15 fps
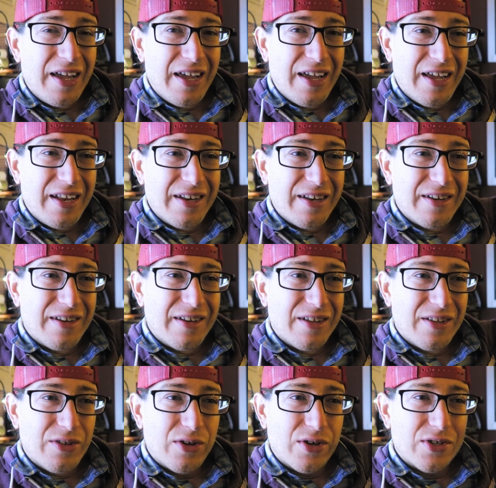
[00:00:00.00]
And
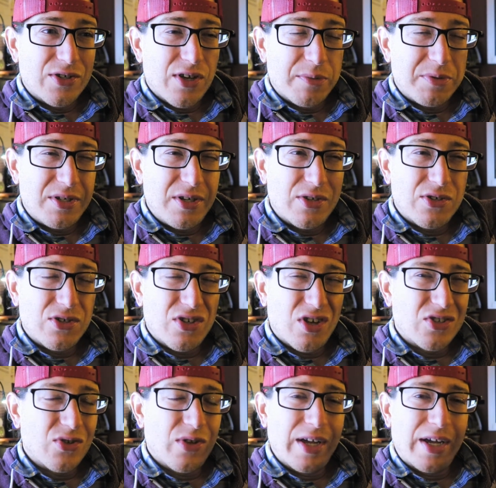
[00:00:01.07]
there's upstairs there's
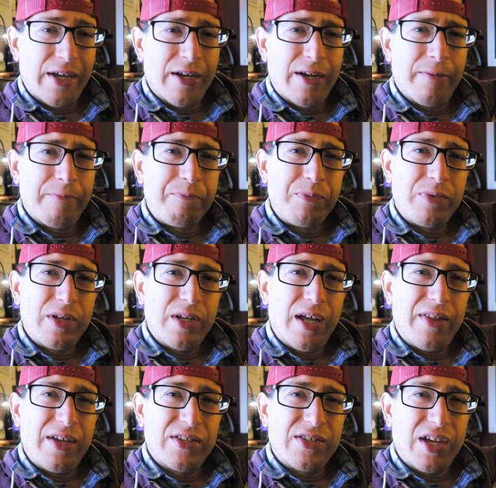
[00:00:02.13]
also like a
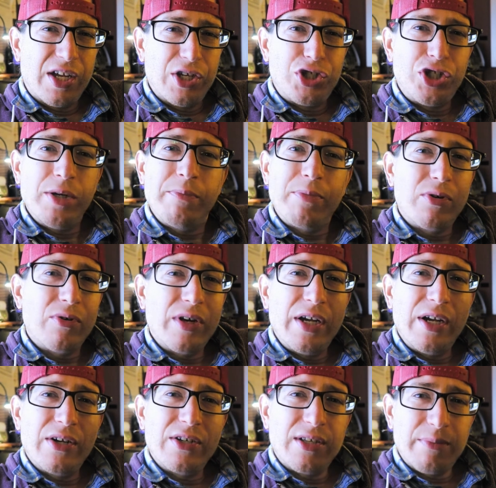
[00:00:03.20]
I think it's like a
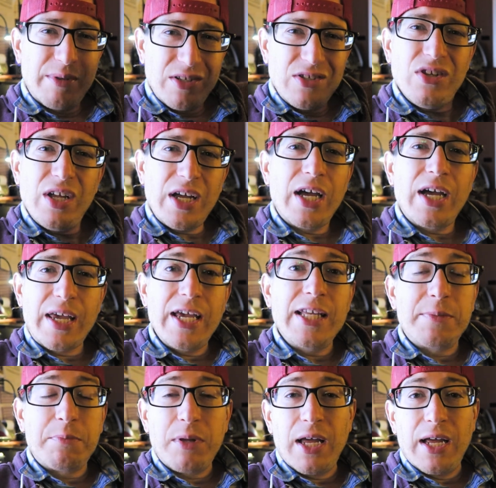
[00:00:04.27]
gymboree or something. It's like a
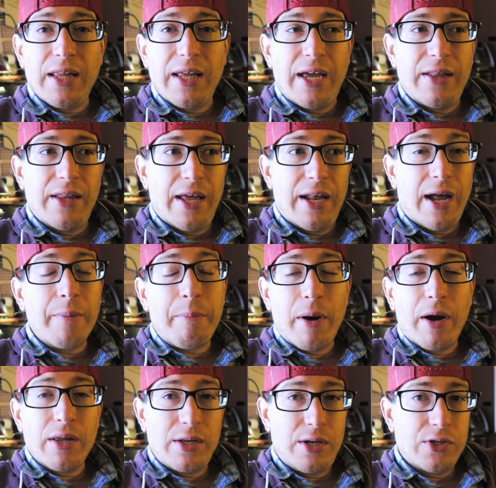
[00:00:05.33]
kid's playland that
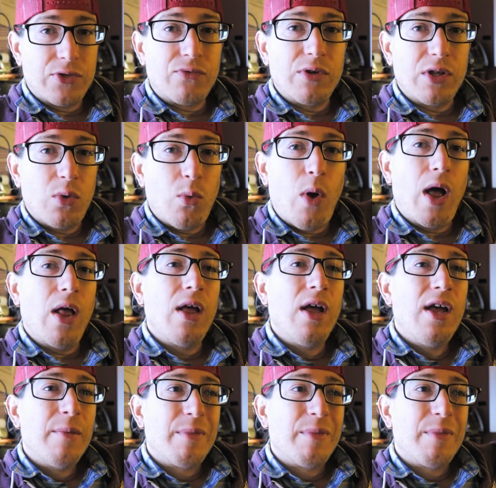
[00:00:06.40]
apparently does really well.